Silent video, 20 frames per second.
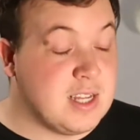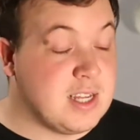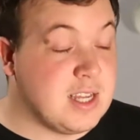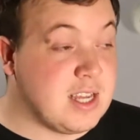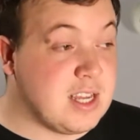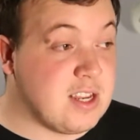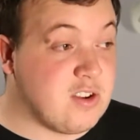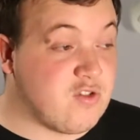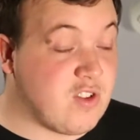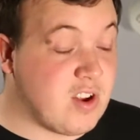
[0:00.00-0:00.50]

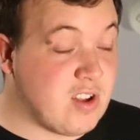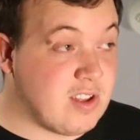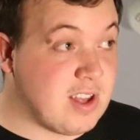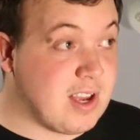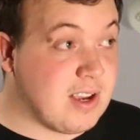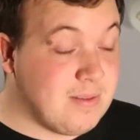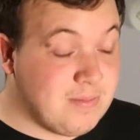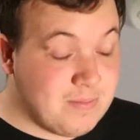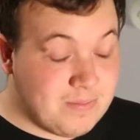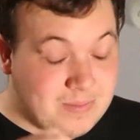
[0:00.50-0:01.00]

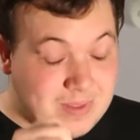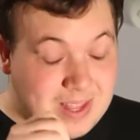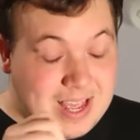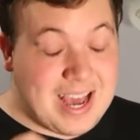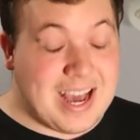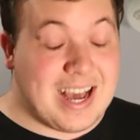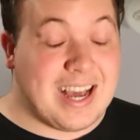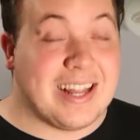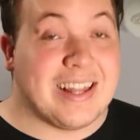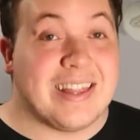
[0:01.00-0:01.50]
interesting.
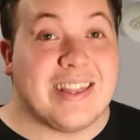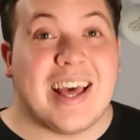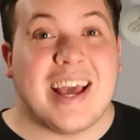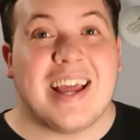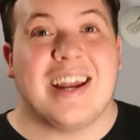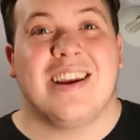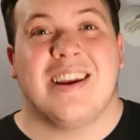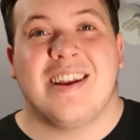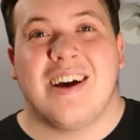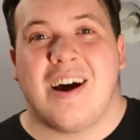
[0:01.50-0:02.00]
And
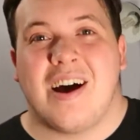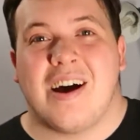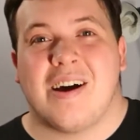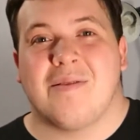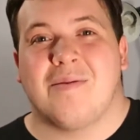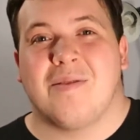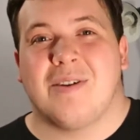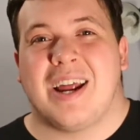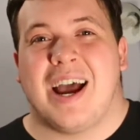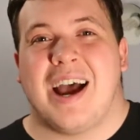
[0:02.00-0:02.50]
then I
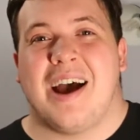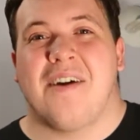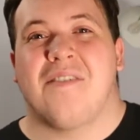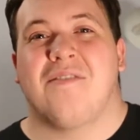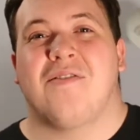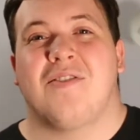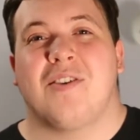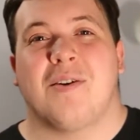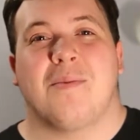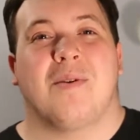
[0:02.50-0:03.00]
would
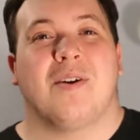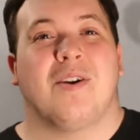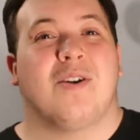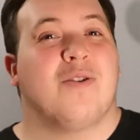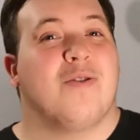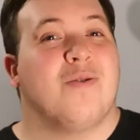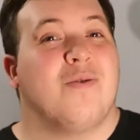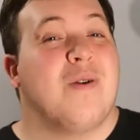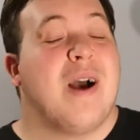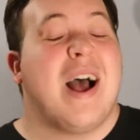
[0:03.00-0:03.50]
have someone
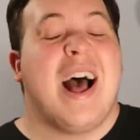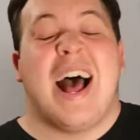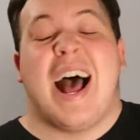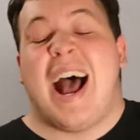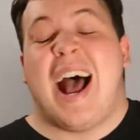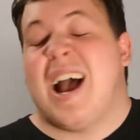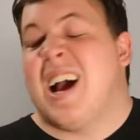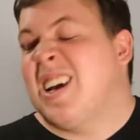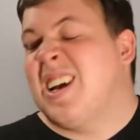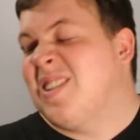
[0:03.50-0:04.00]
who
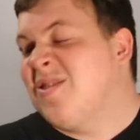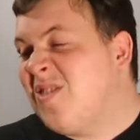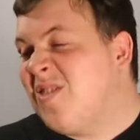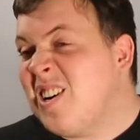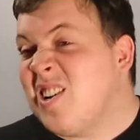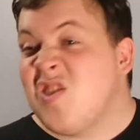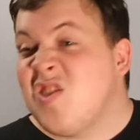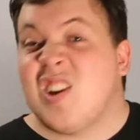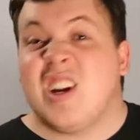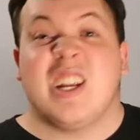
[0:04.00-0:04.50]
had
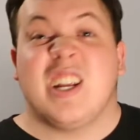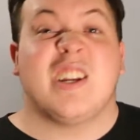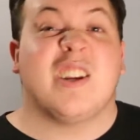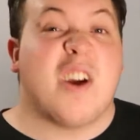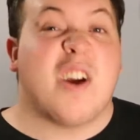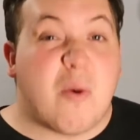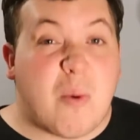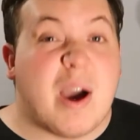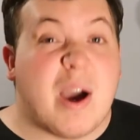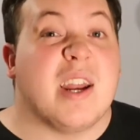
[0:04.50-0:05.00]
virtually
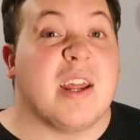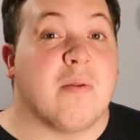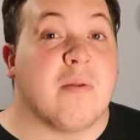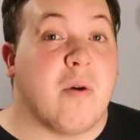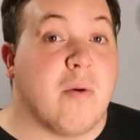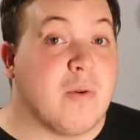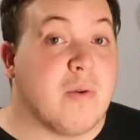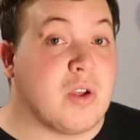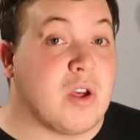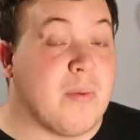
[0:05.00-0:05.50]
no idea what
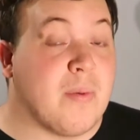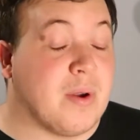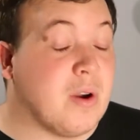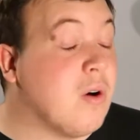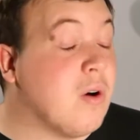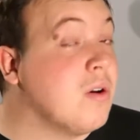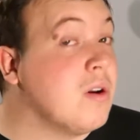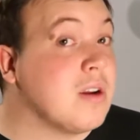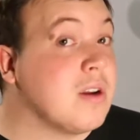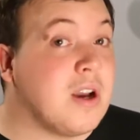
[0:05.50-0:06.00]
was going
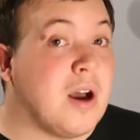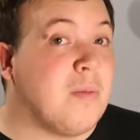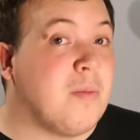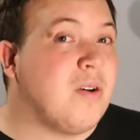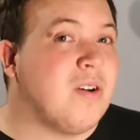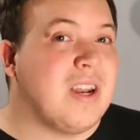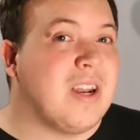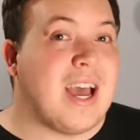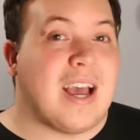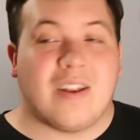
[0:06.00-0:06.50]
on come
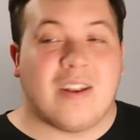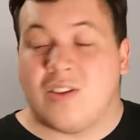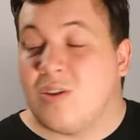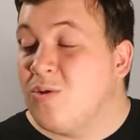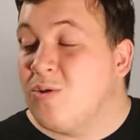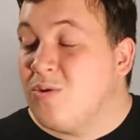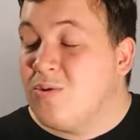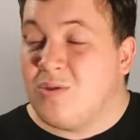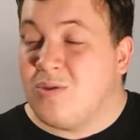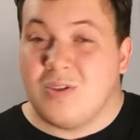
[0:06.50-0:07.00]
on
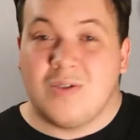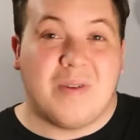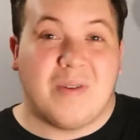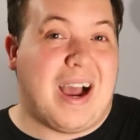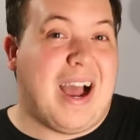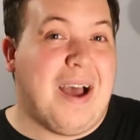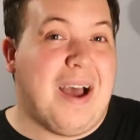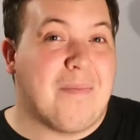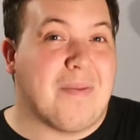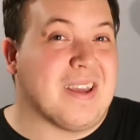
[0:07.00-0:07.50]
to do
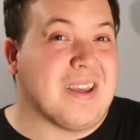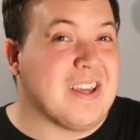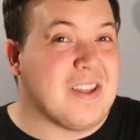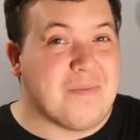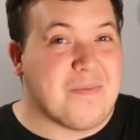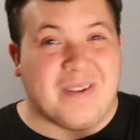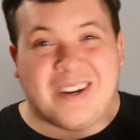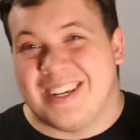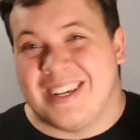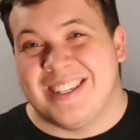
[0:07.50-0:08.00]
a piece,
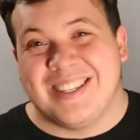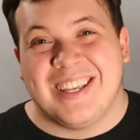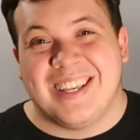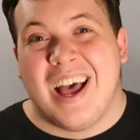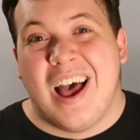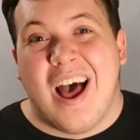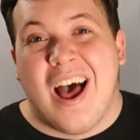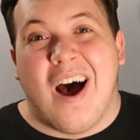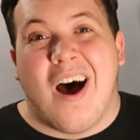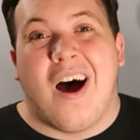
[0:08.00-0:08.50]
because
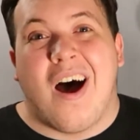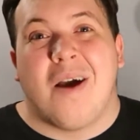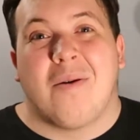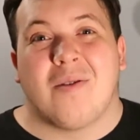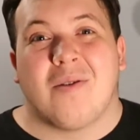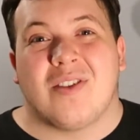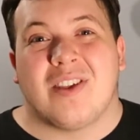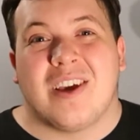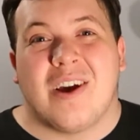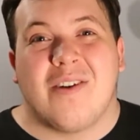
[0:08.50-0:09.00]
I
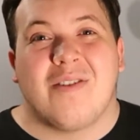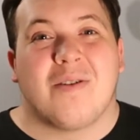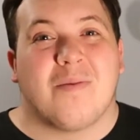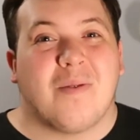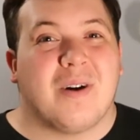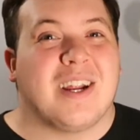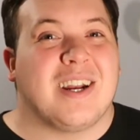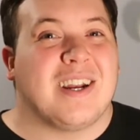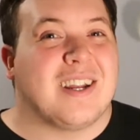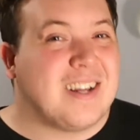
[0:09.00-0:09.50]
was the only
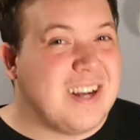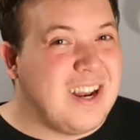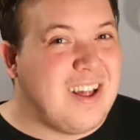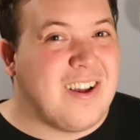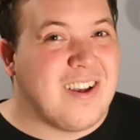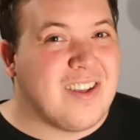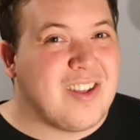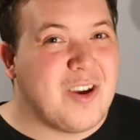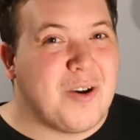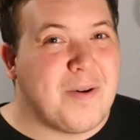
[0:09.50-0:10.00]
one in the
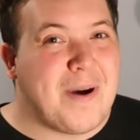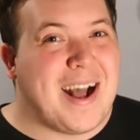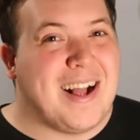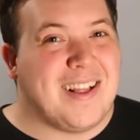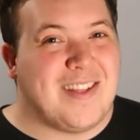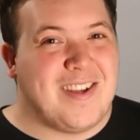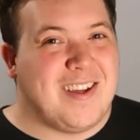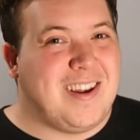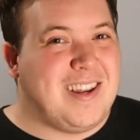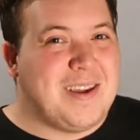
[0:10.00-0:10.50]
class who
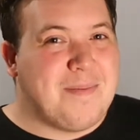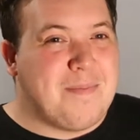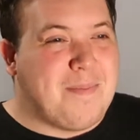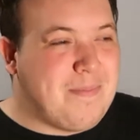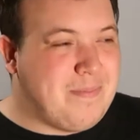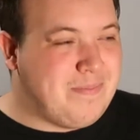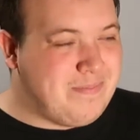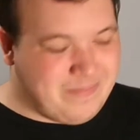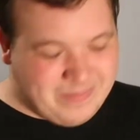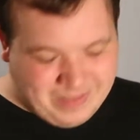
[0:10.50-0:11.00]
actually
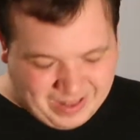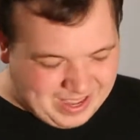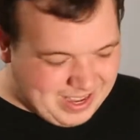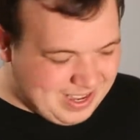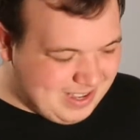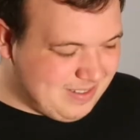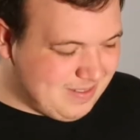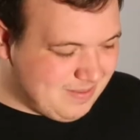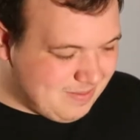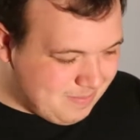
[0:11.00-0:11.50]
like
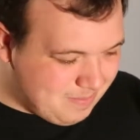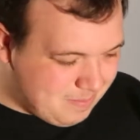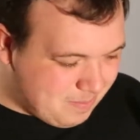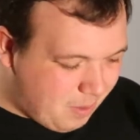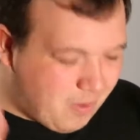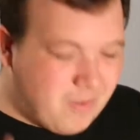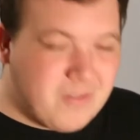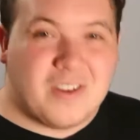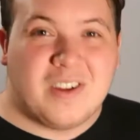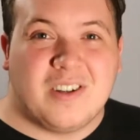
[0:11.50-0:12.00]

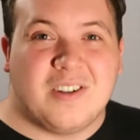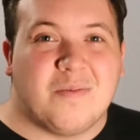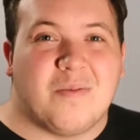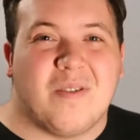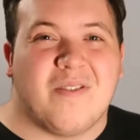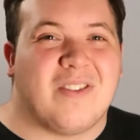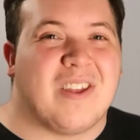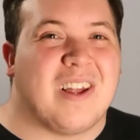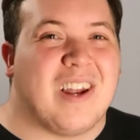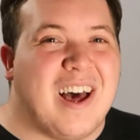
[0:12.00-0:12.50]
bothered
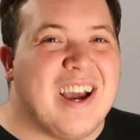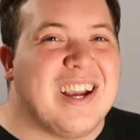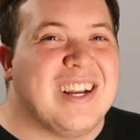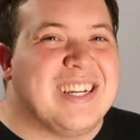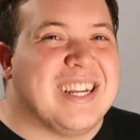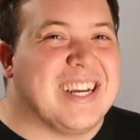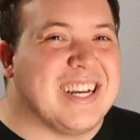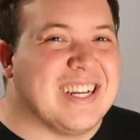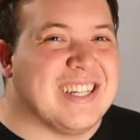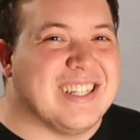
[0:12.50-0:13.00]
with the
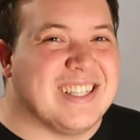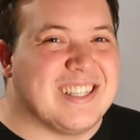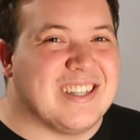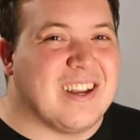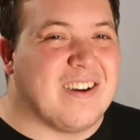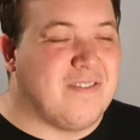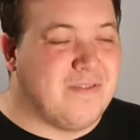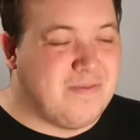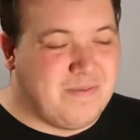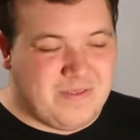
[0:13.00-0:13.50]
lighting and
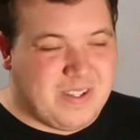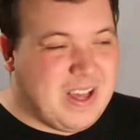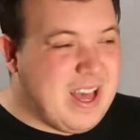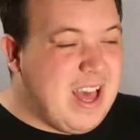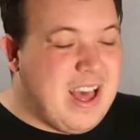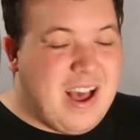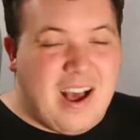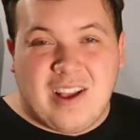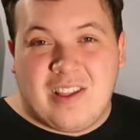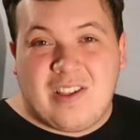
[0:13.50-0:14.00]
stuff.
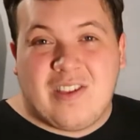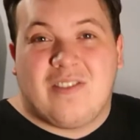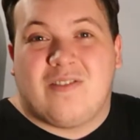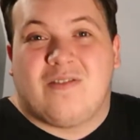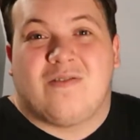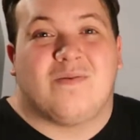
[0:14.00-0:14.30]
I just,